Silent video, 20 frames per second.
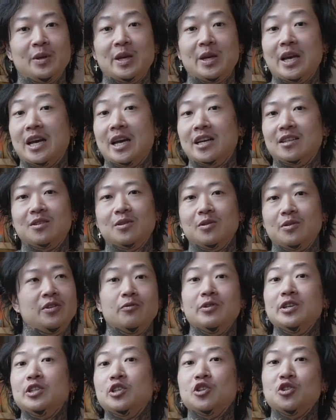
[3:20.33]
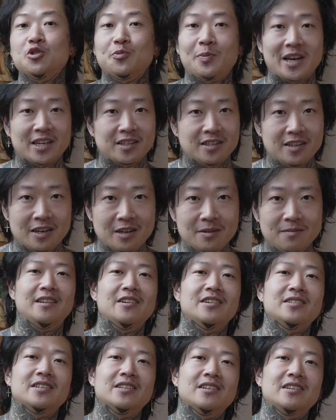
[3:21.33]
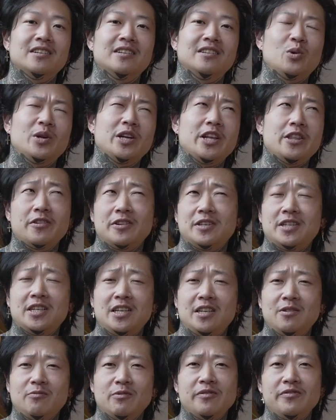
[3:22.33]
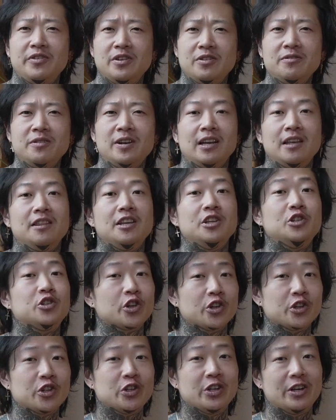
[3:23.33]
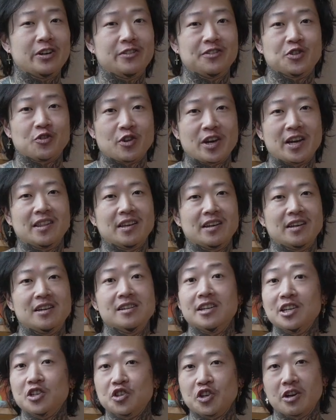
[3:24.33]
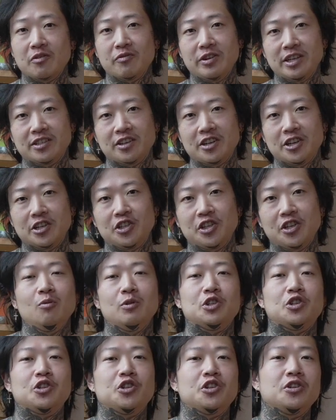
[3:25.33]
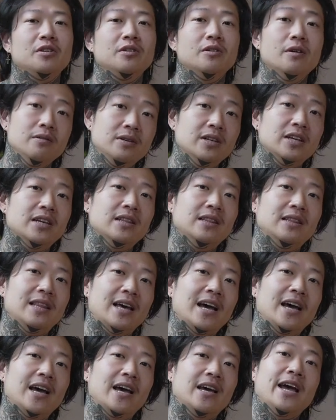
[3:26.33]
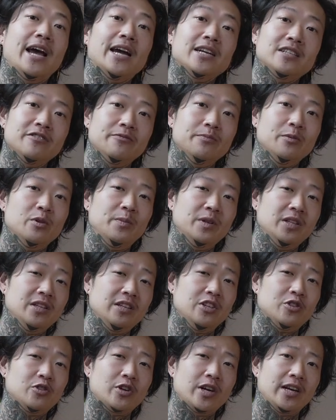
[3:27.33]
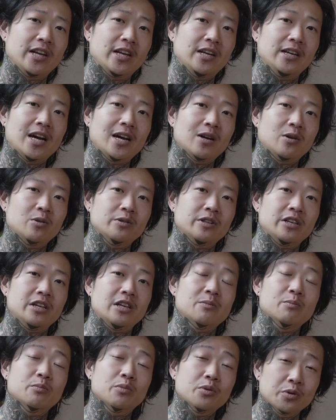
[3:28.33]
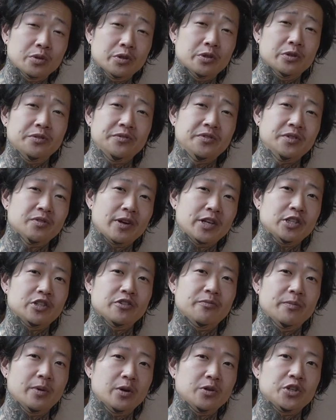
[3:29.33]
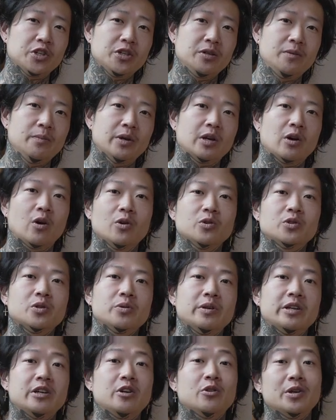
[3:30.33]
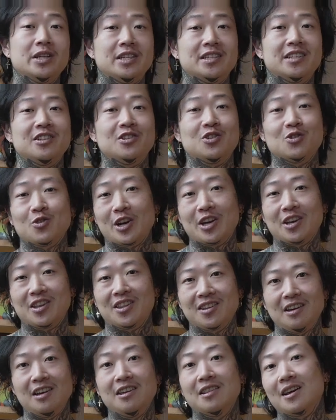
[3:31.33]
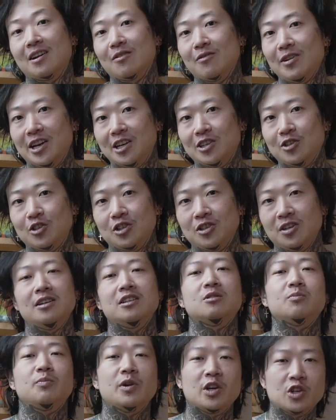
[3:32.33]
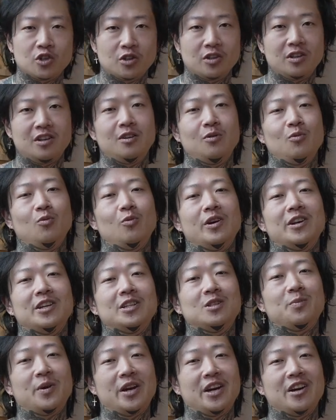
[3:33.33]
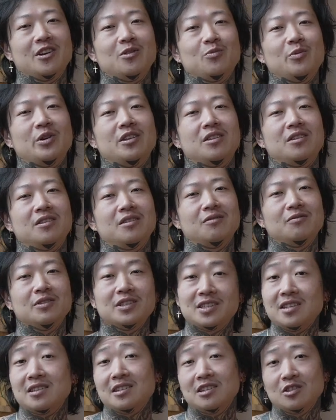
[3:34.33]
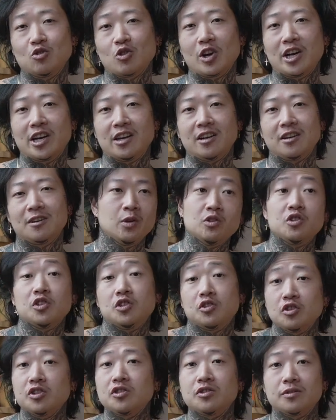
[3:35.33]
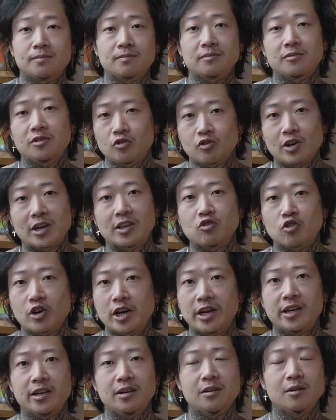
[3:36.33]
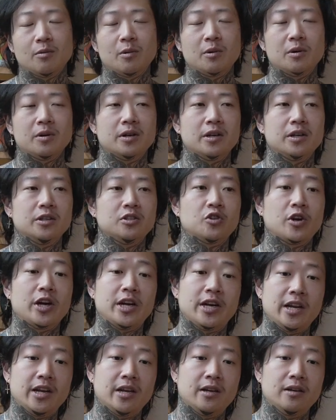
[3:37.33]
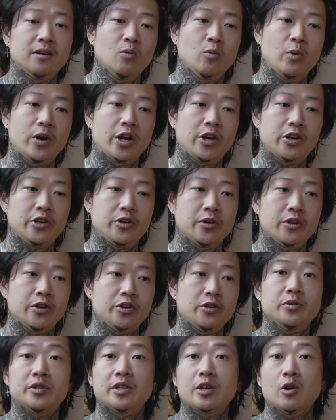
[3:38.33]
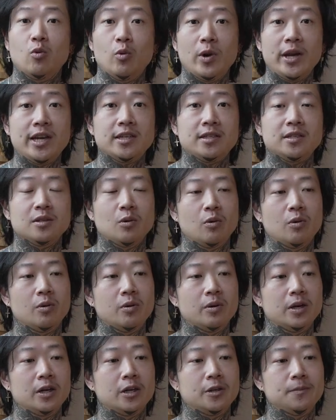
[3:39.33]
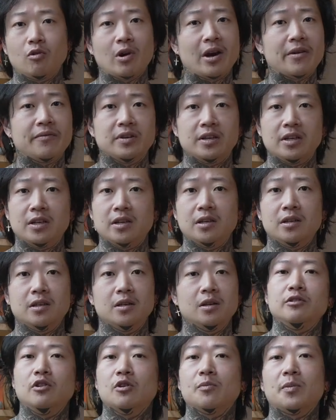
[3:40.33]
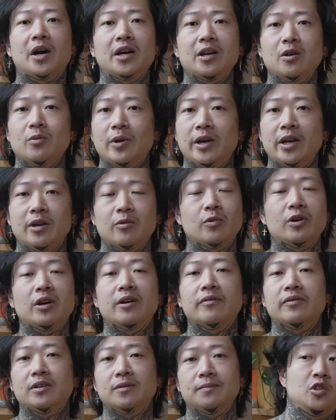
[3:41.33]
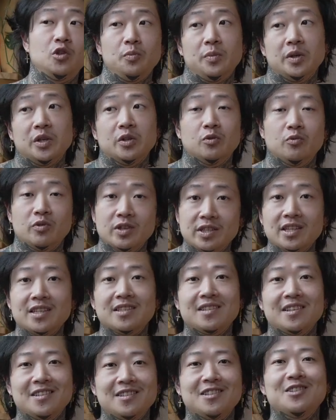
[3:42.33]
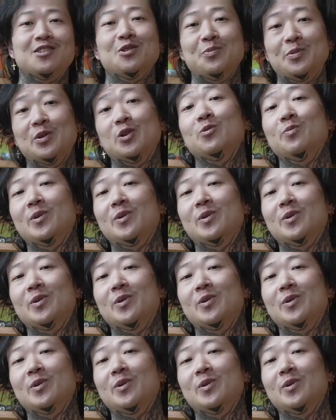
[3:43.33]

Yeah, so the research backs it up. There's a 2013 review in the Journal of Strength and Conditioning Research, which noted that active mobility training not only improves range of motion, but also increases strength in that range, especially when it's paired with resistance training, which is just strength training or training where you're using a weight or gravity, your body weight, whatever, to build resistance, to build